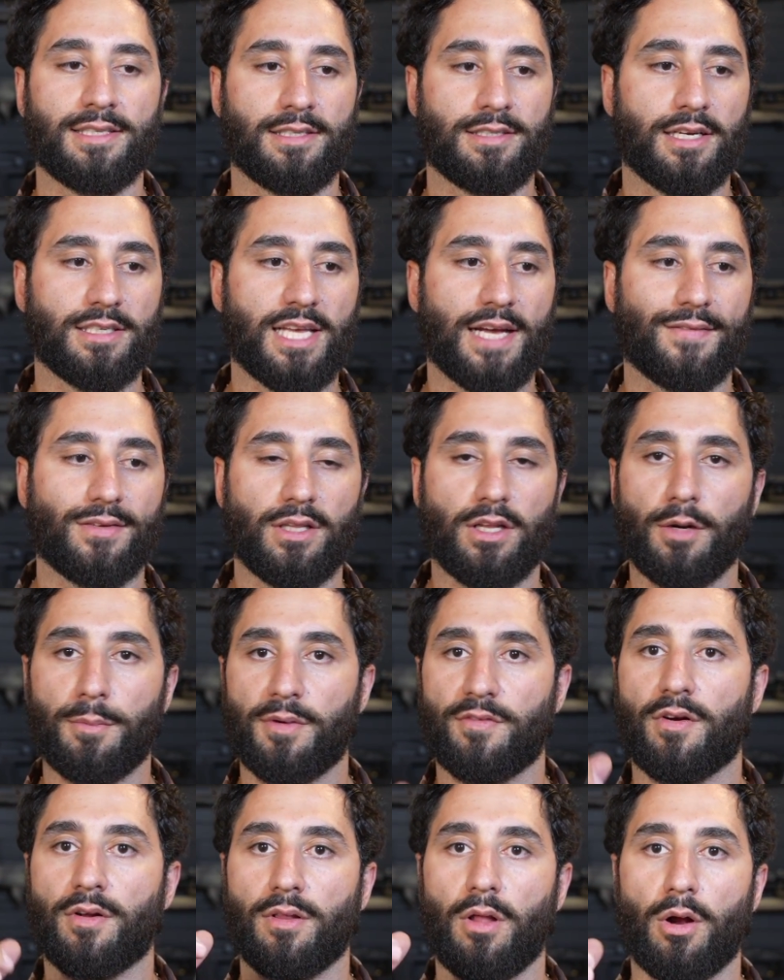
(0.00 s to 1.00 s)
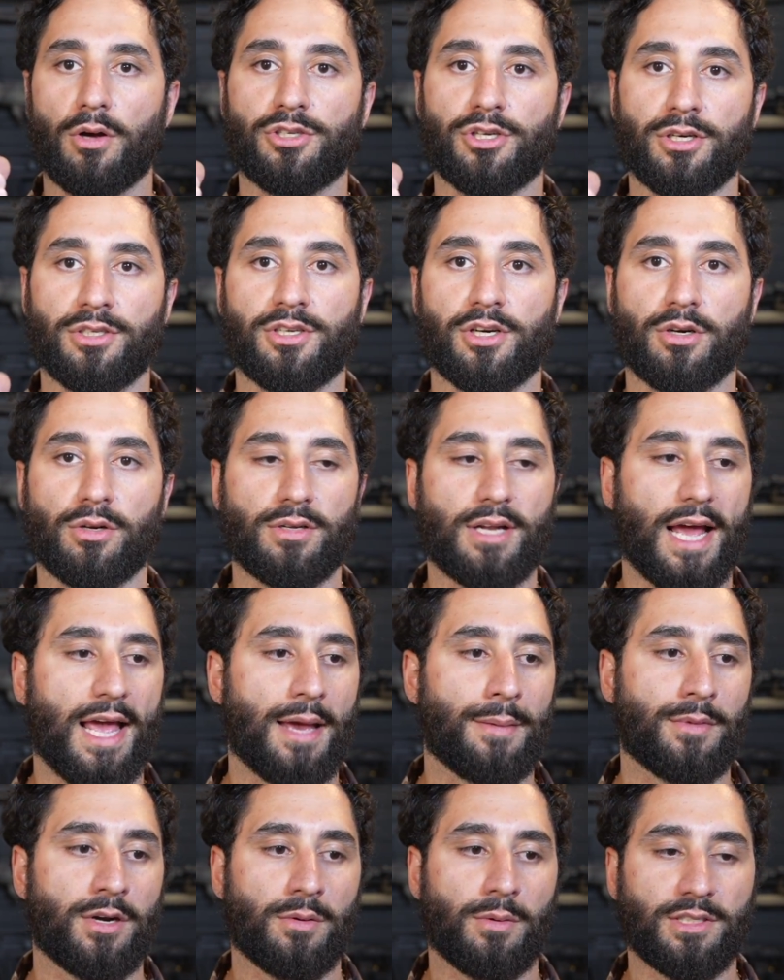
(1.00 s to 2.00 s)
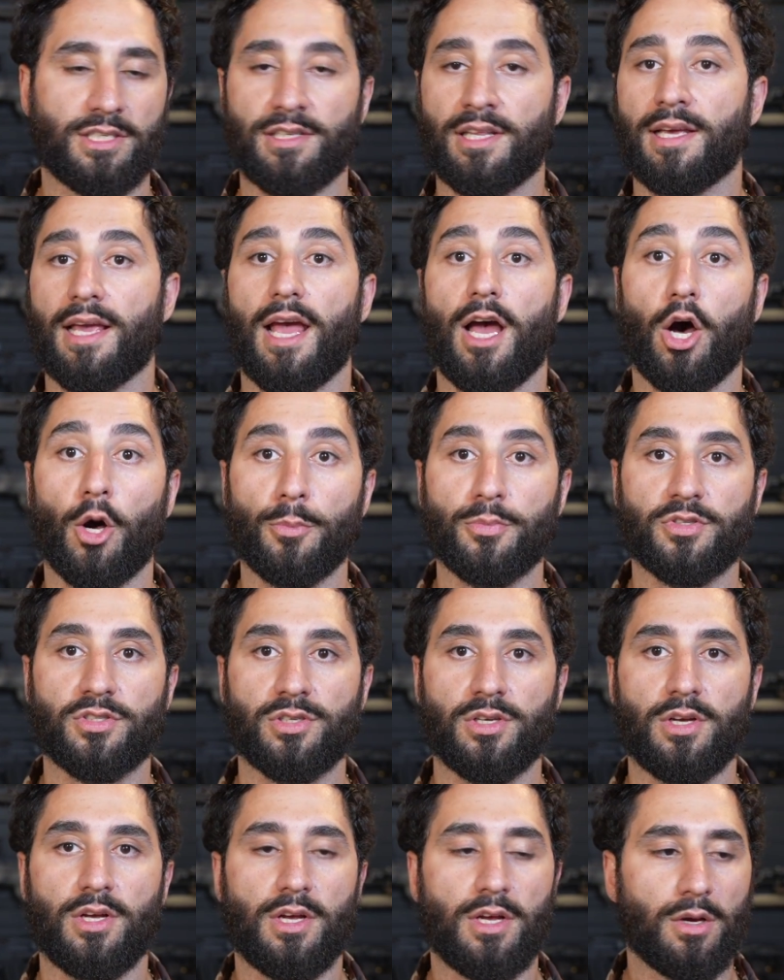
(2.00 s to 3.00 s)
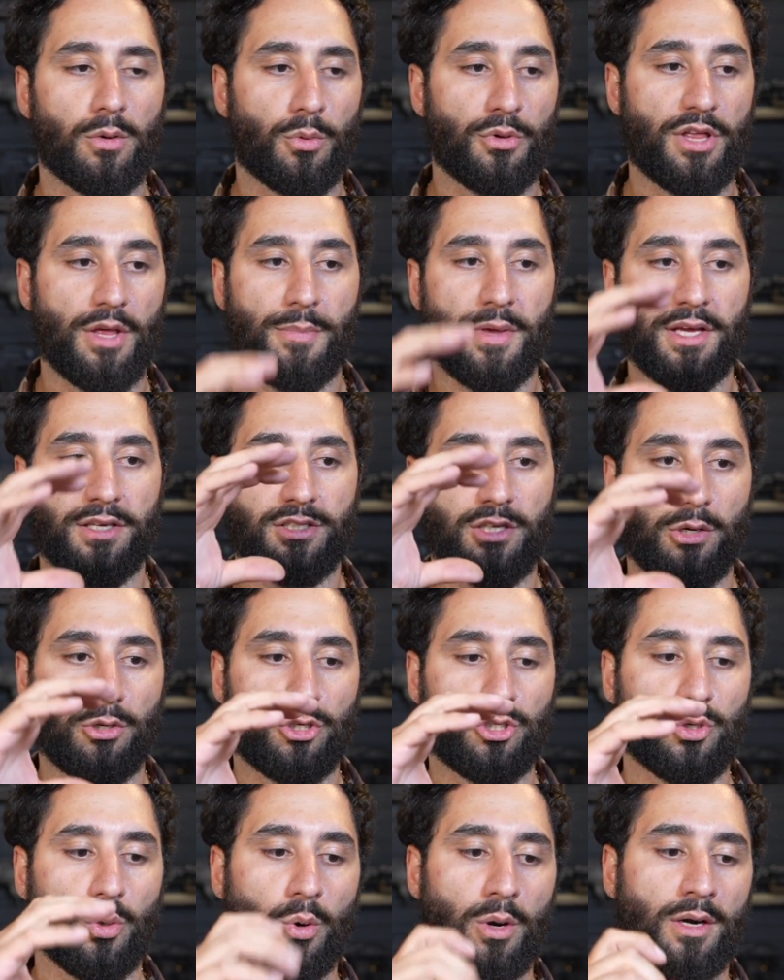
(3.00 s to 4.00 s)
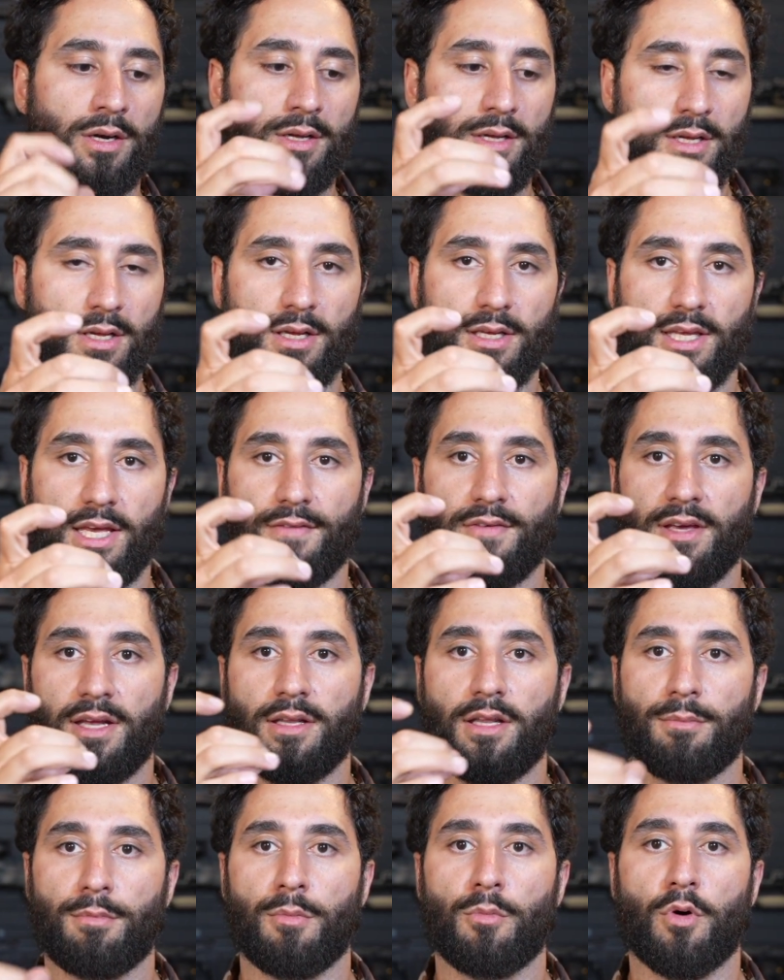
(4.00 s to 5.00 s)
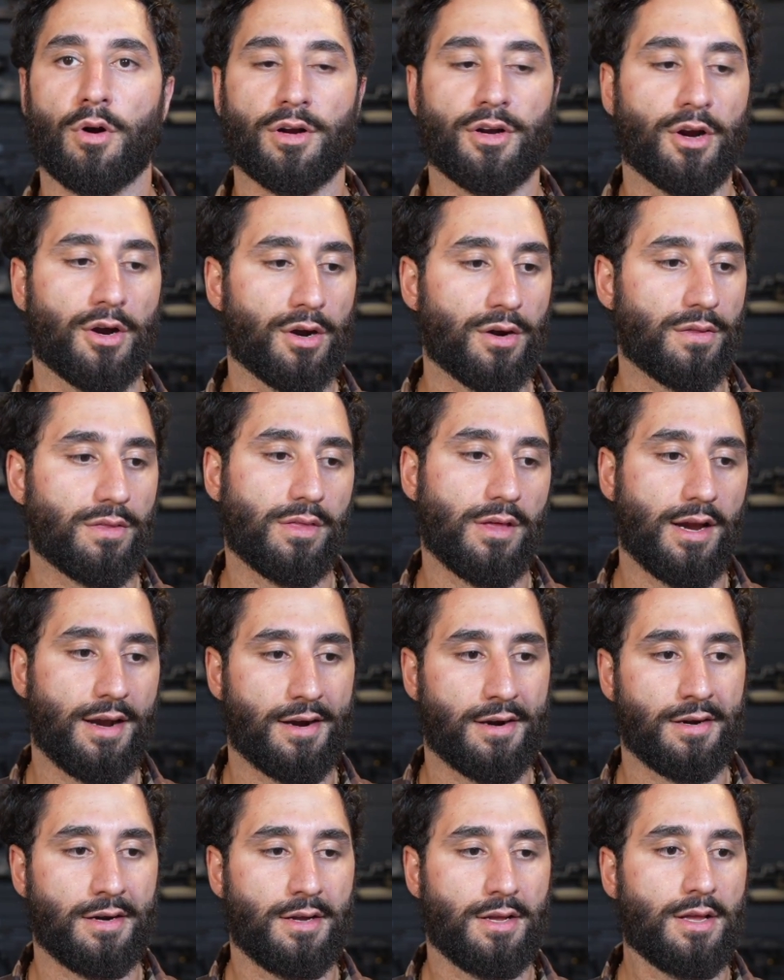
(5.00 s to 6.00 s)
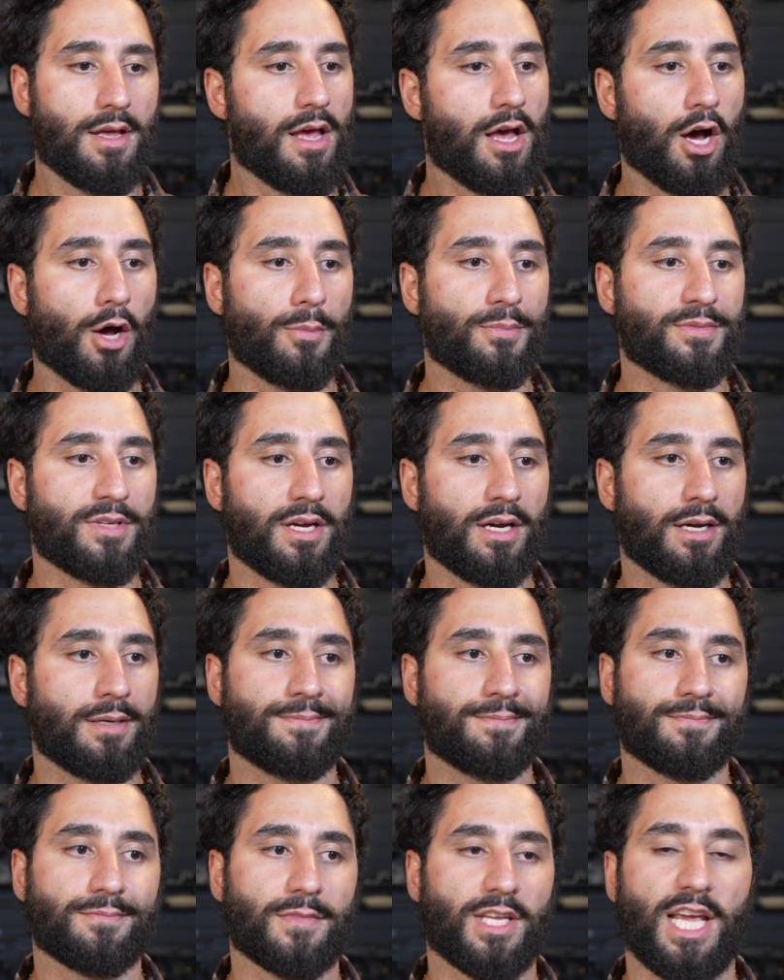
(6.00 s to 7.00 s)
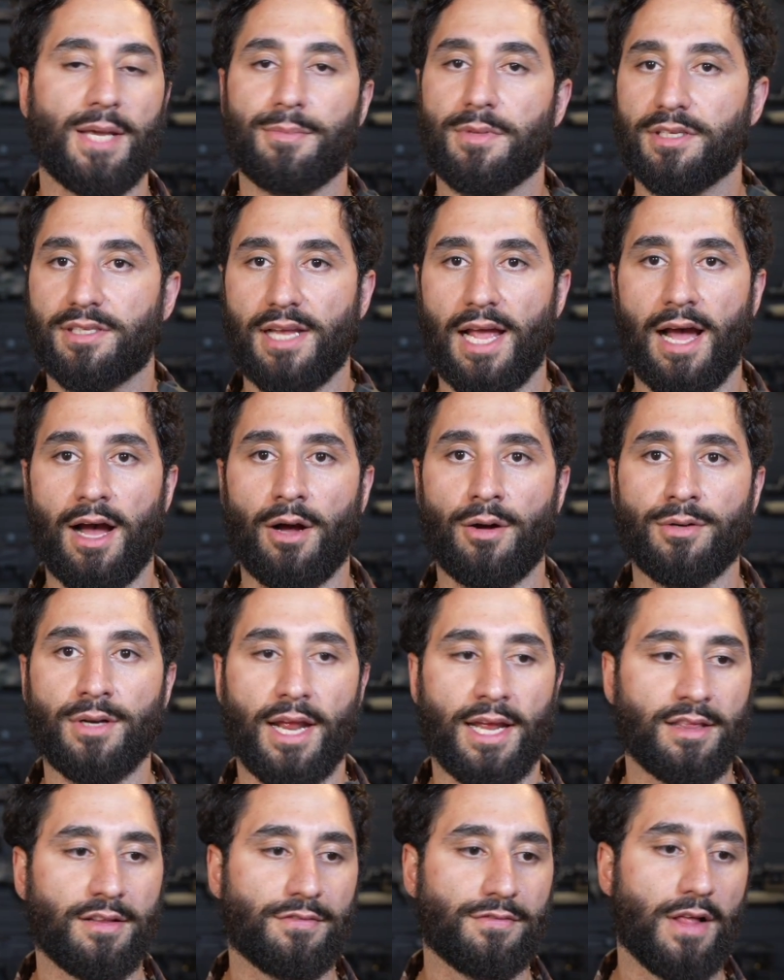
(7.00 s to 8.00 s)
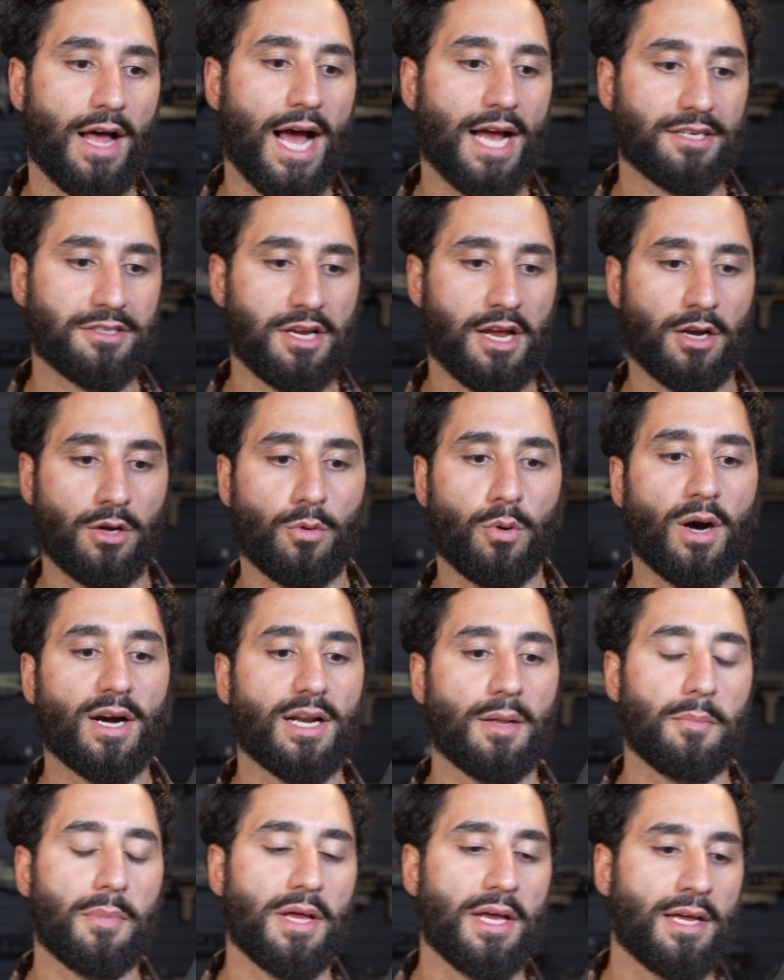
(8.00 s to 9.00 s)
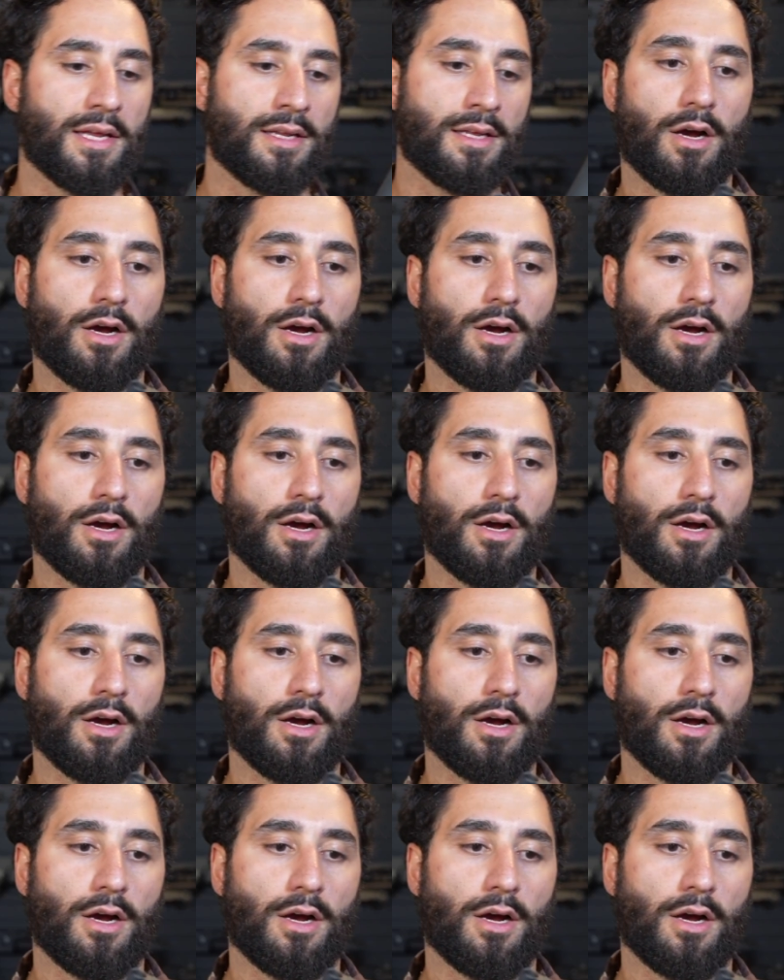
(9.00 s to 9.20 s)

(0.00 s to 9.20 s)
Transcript: It does have a little bit of a larger internal diameter, which I think helps with it being so short, giving it a little bit more girth there, helped keep the sound and the flash down quite a bit.